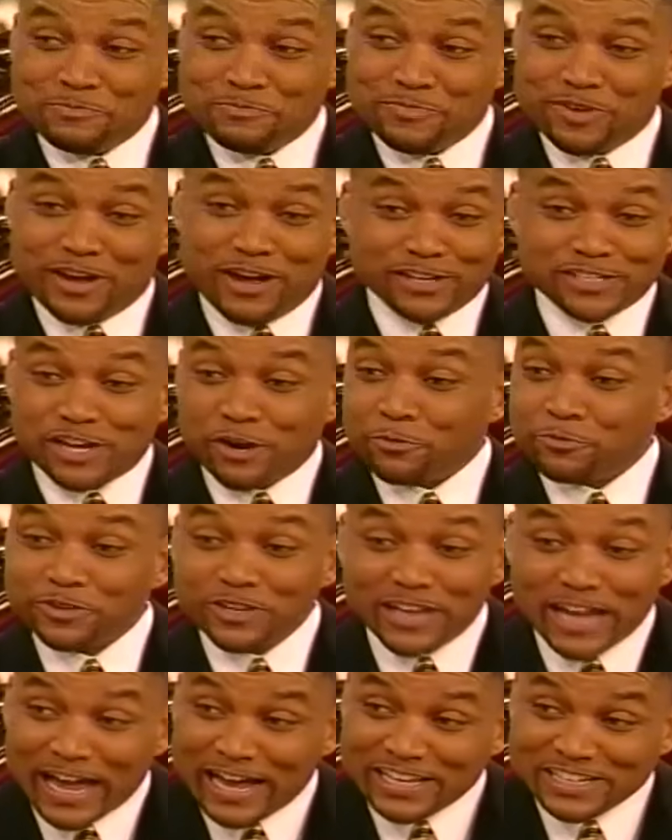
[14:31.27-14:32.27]
because I
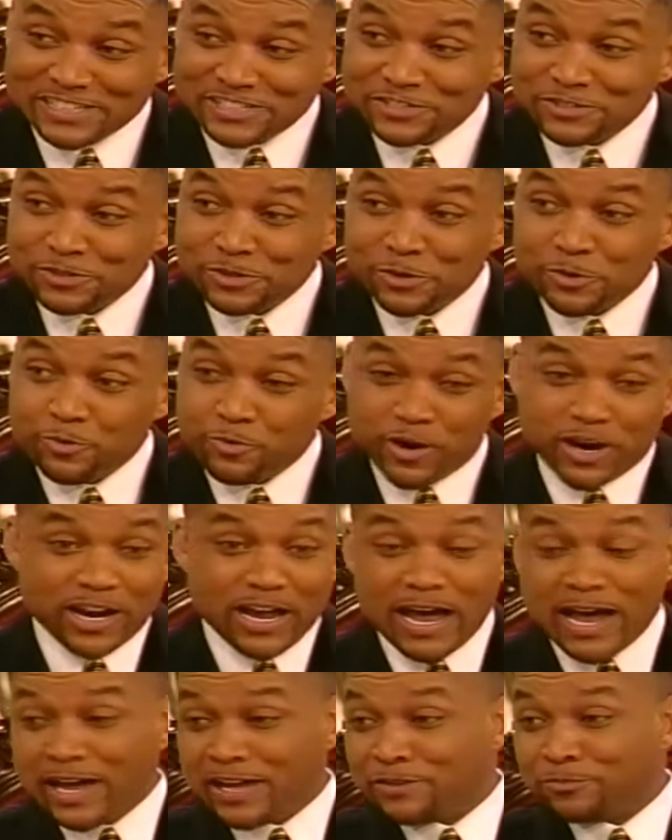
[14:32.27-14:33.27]
realized where
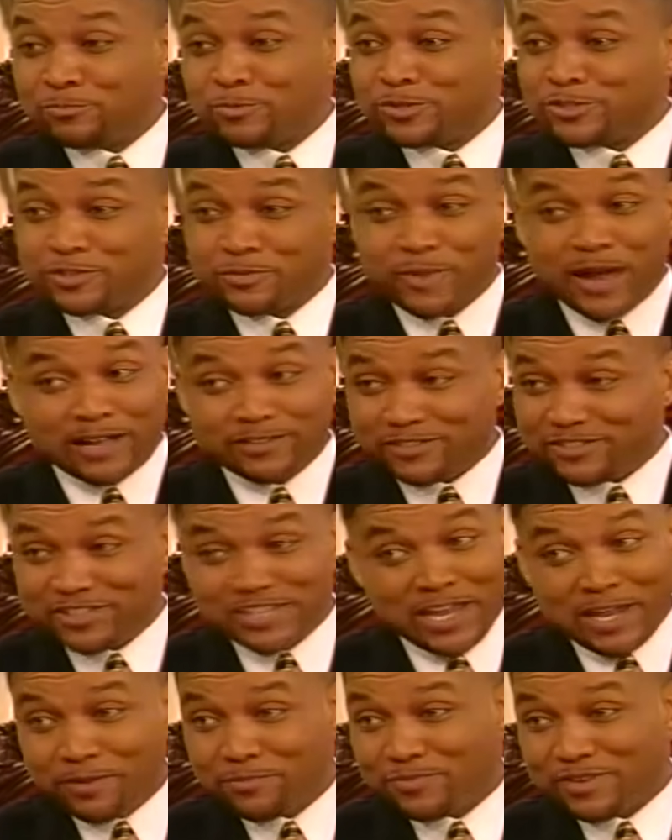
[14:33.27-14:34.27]
God was about to
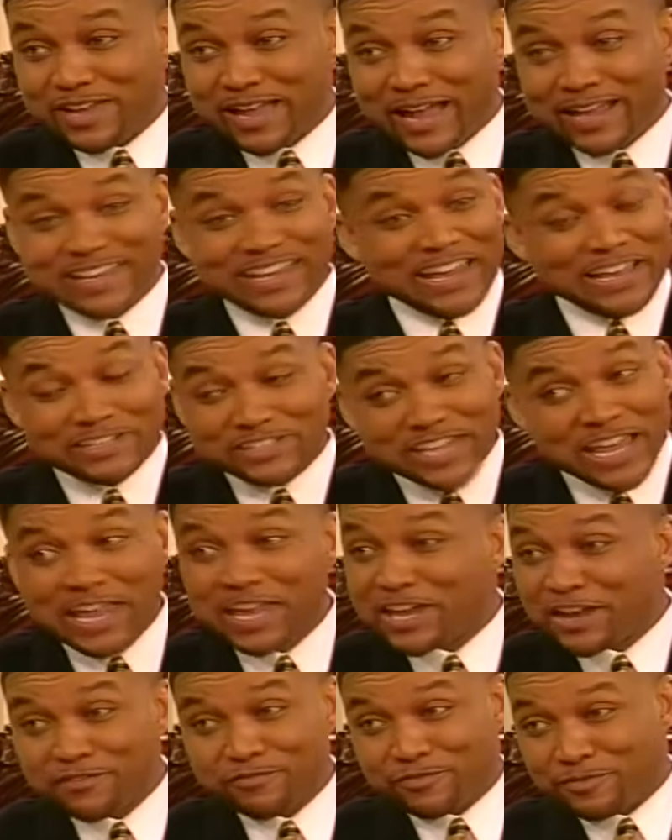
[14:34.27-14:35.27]
take me, I can't take
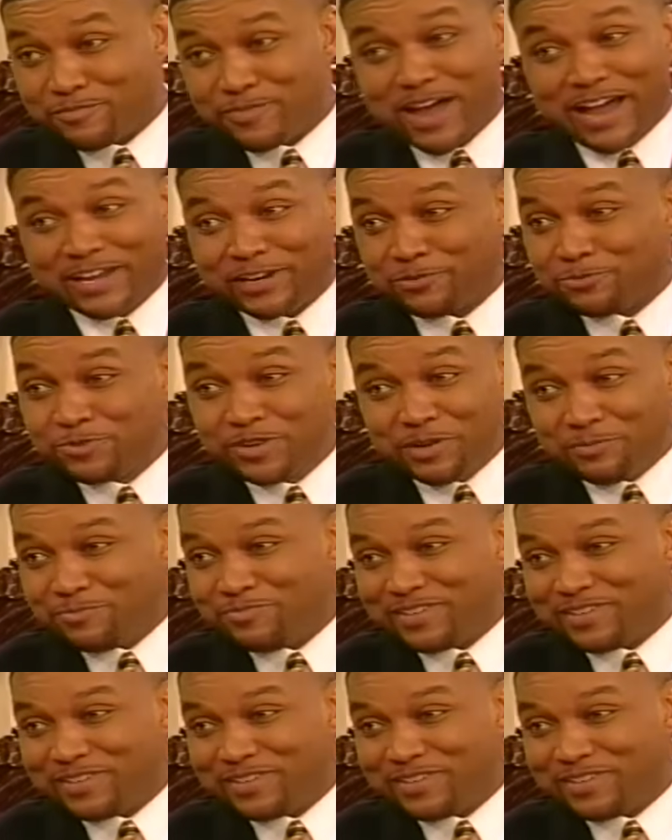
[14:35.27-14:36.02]
everybody with me.